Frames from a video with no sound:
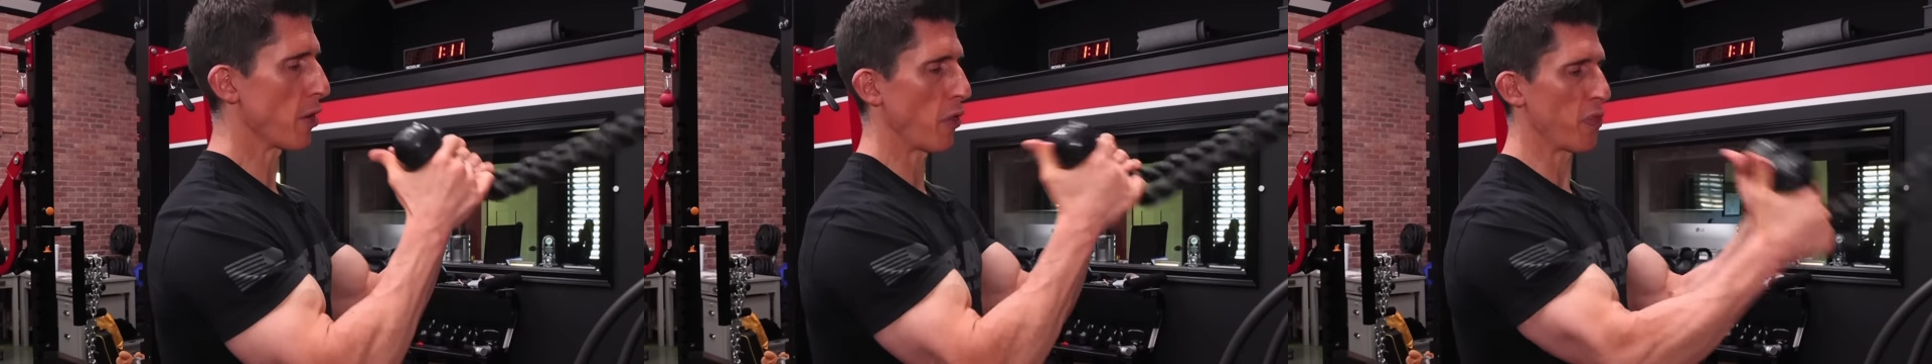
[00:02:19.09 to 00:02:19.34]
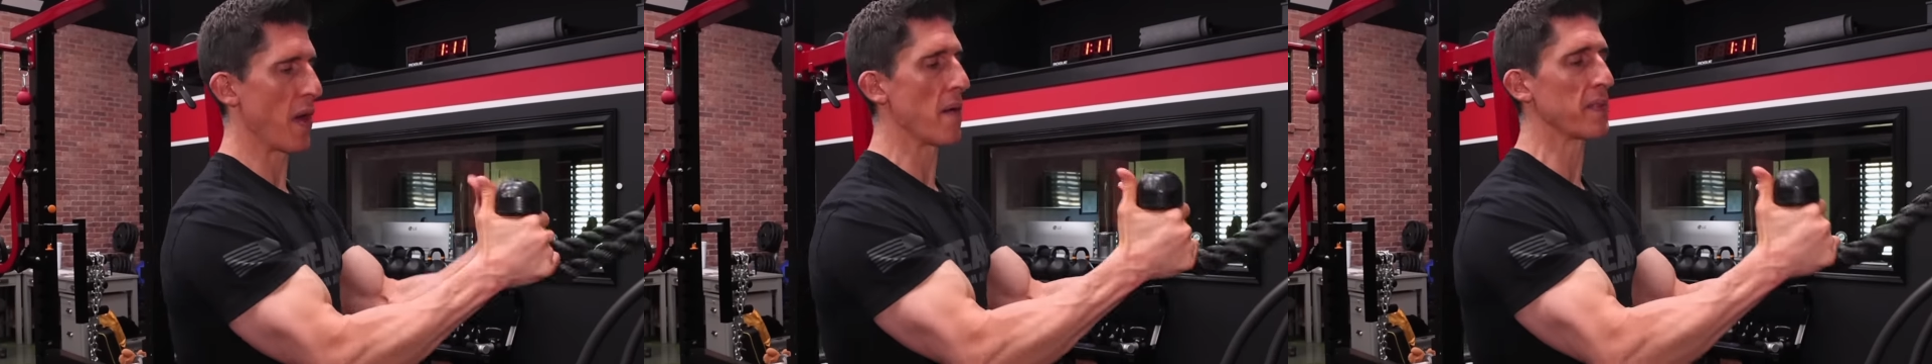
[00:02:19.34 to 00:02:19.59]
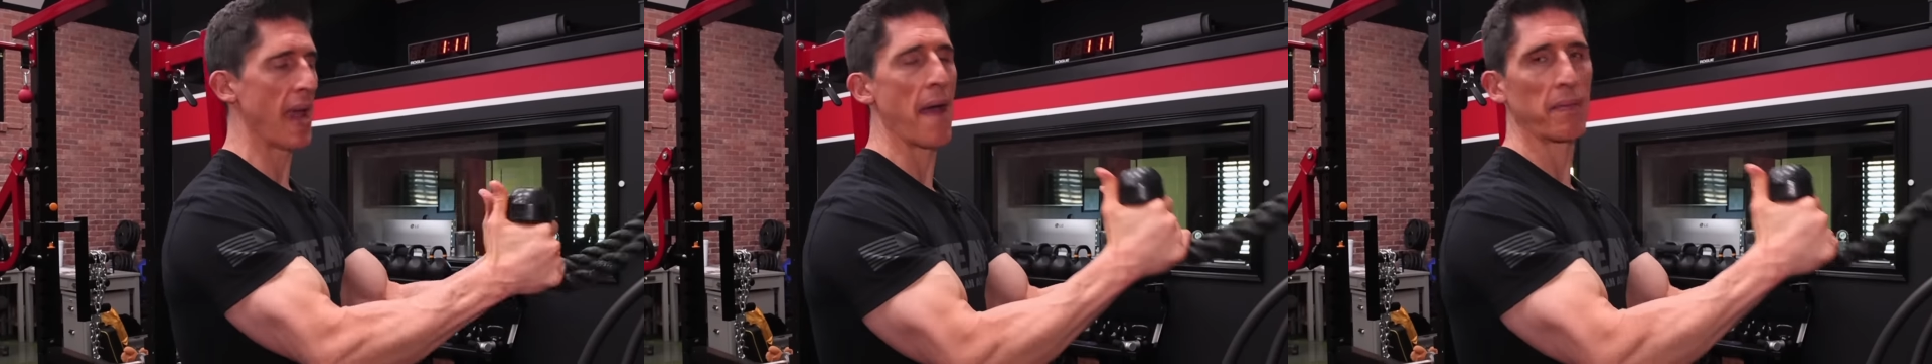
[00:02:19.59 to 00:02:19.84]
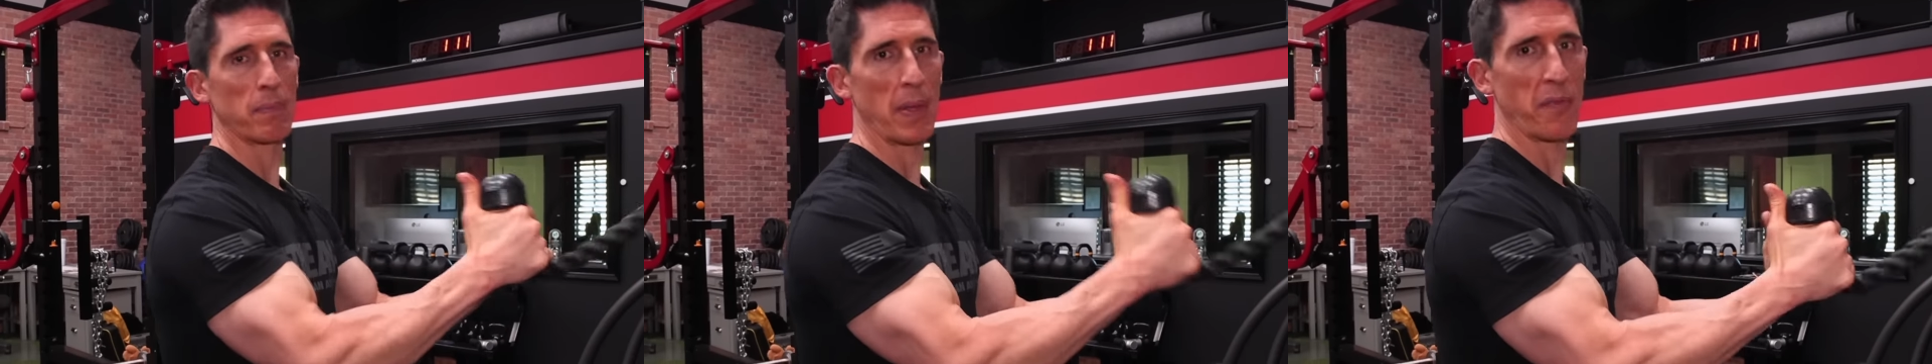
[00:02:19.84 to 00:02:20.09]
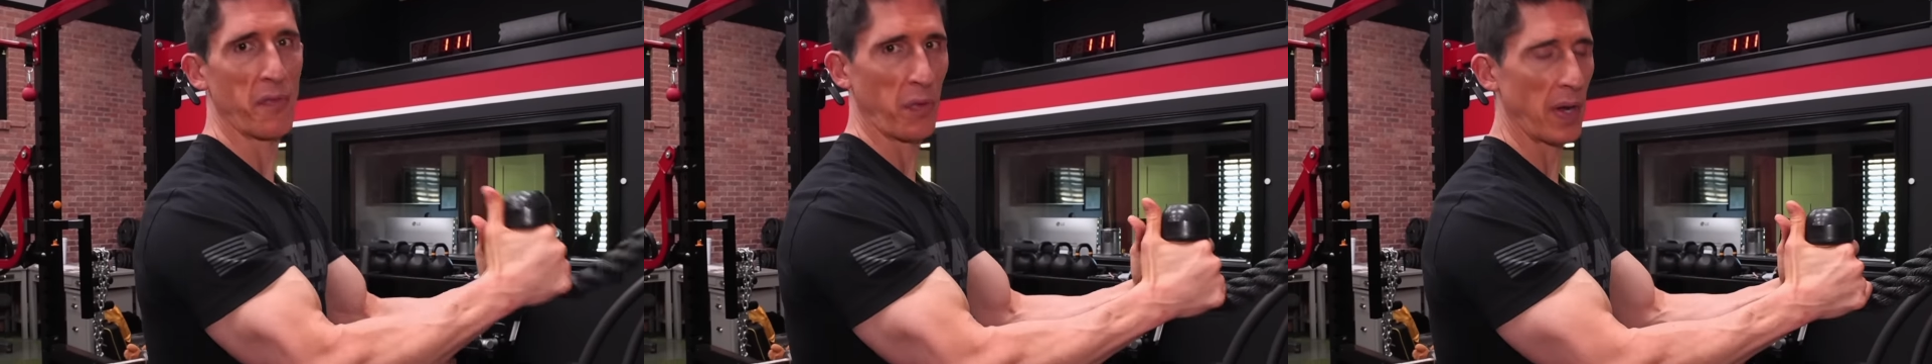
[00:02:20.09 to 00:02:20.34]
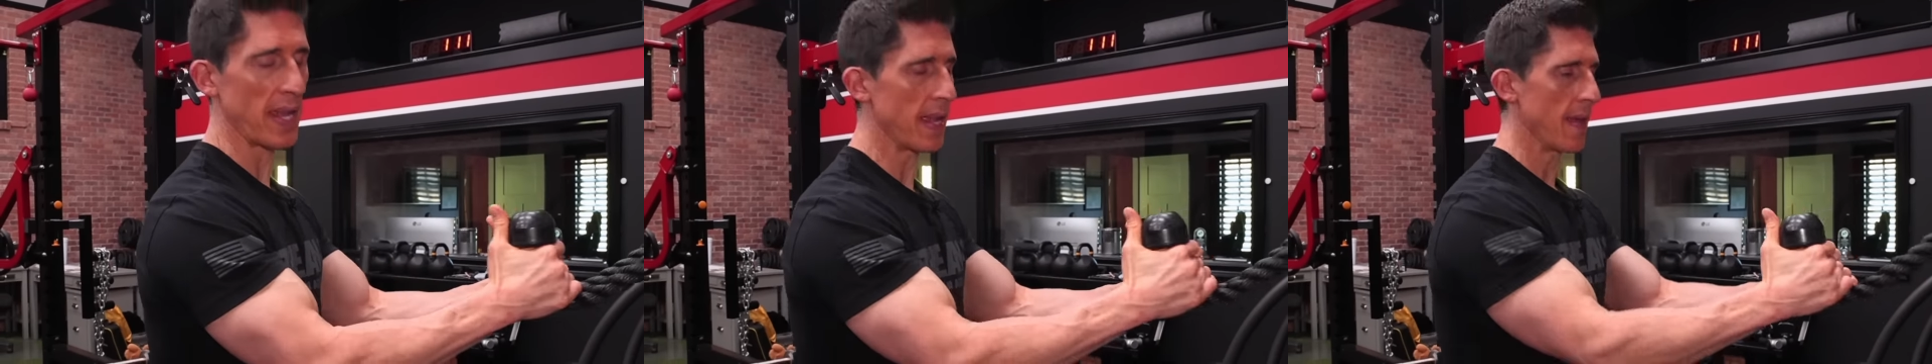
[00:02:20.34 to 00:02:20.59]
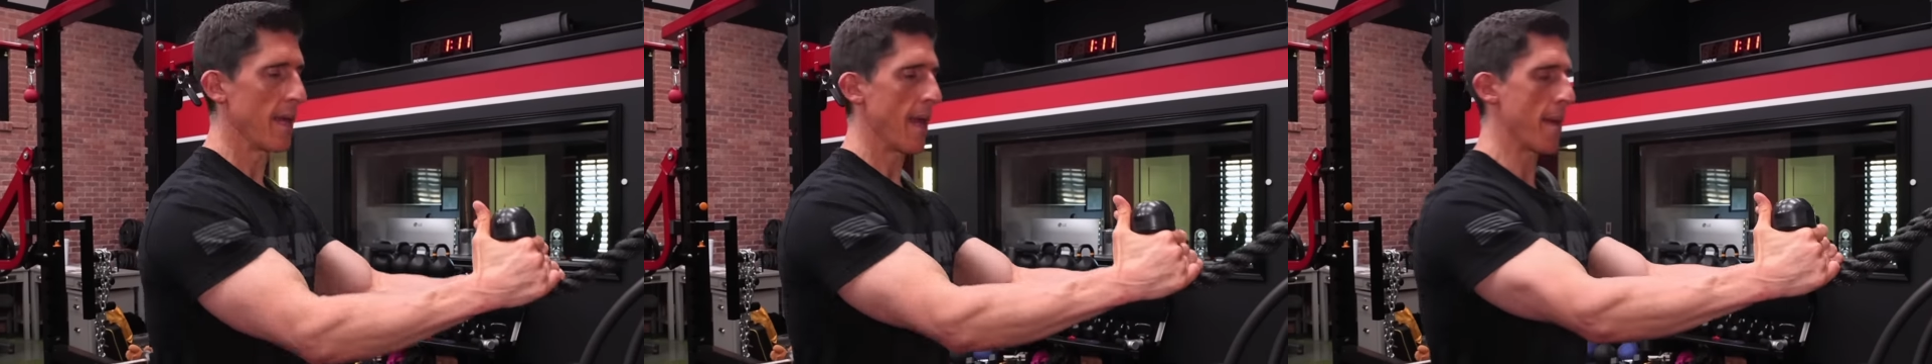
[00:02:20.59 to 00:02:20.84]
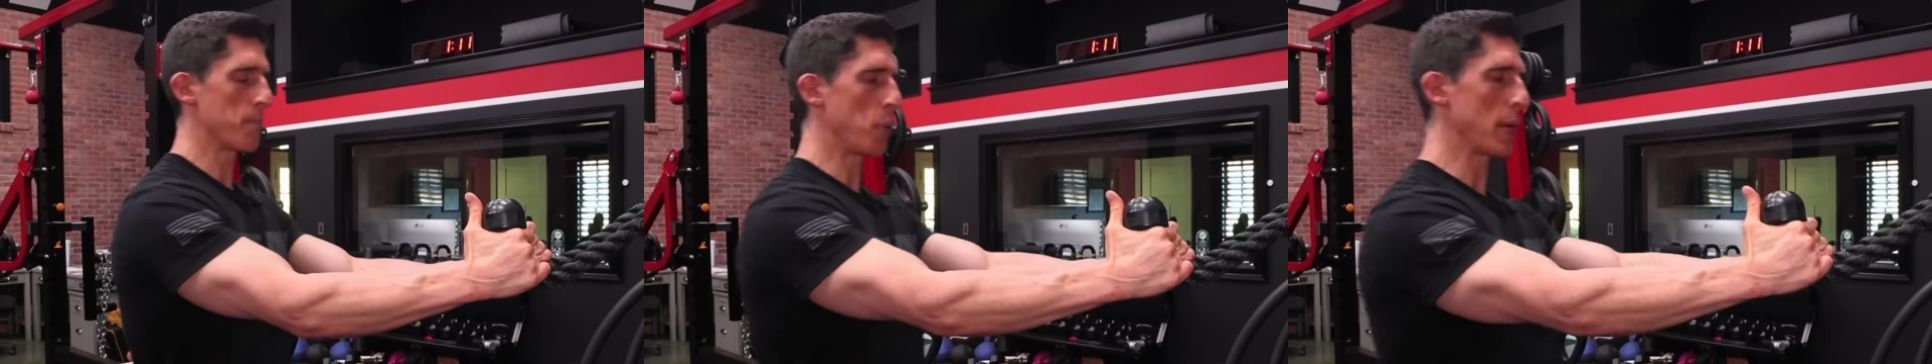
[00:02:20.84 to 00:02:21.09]
your thumbs have to be free
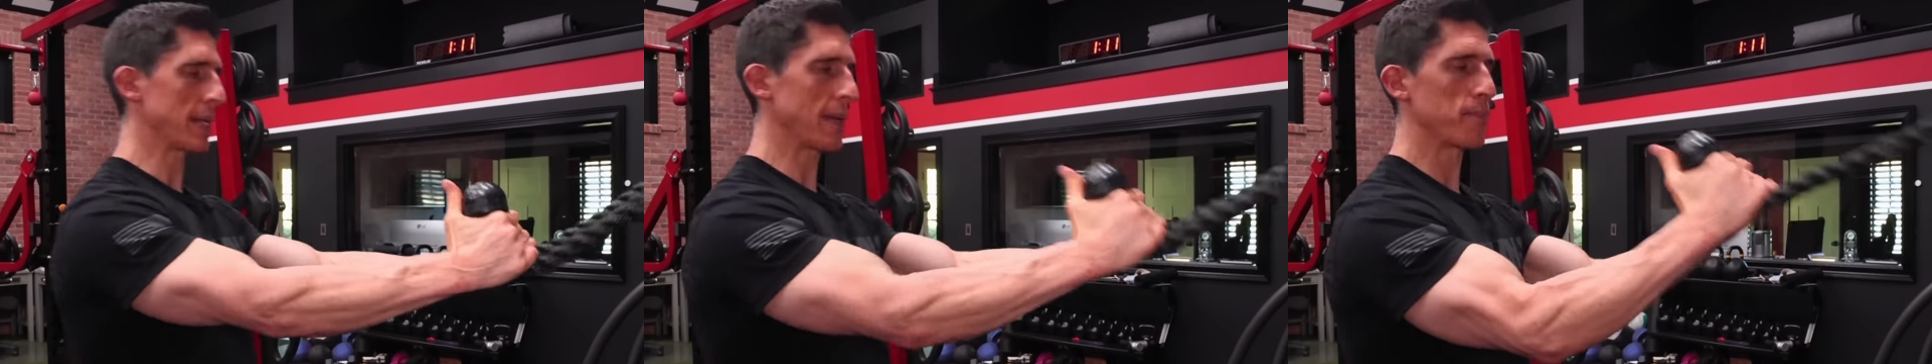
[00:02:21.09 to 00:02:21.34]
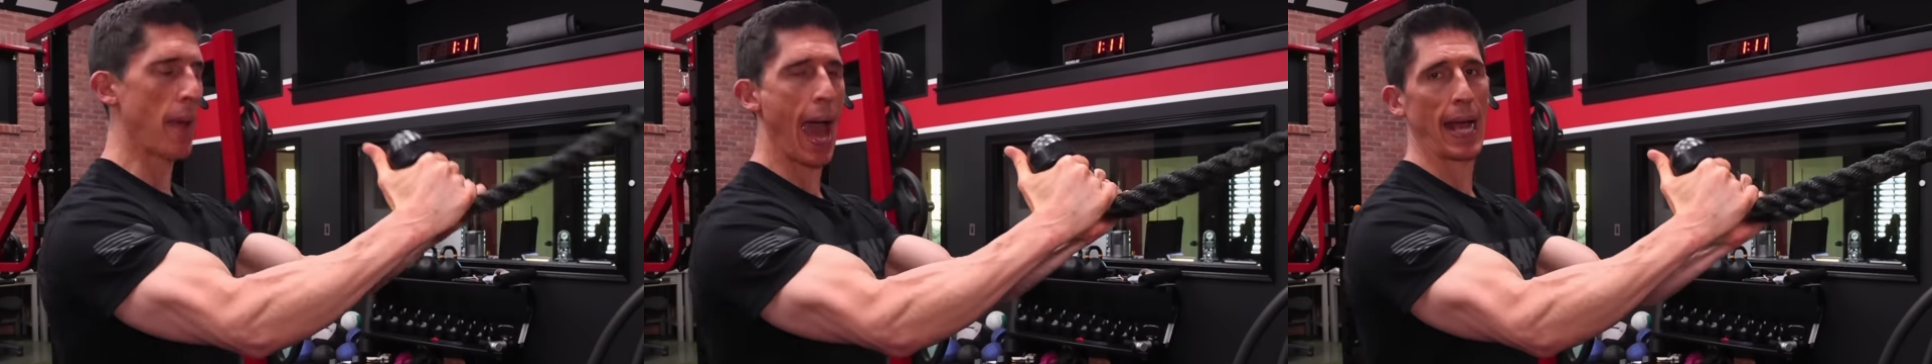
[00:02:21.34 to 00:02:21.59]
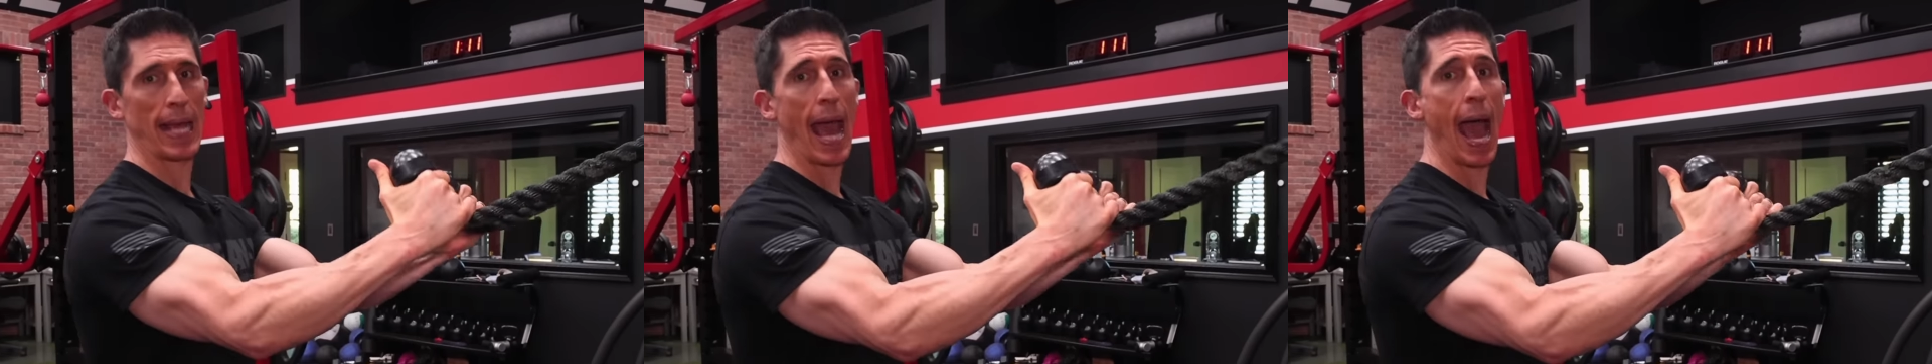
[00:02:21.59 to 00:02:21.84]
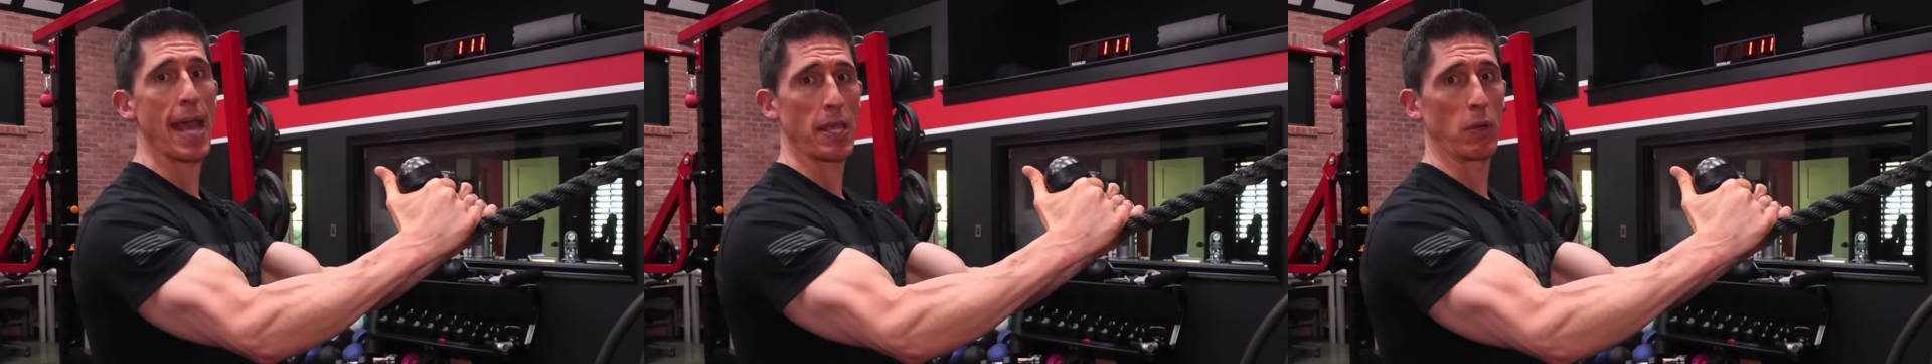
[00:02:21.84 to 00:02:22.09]
and pointing back at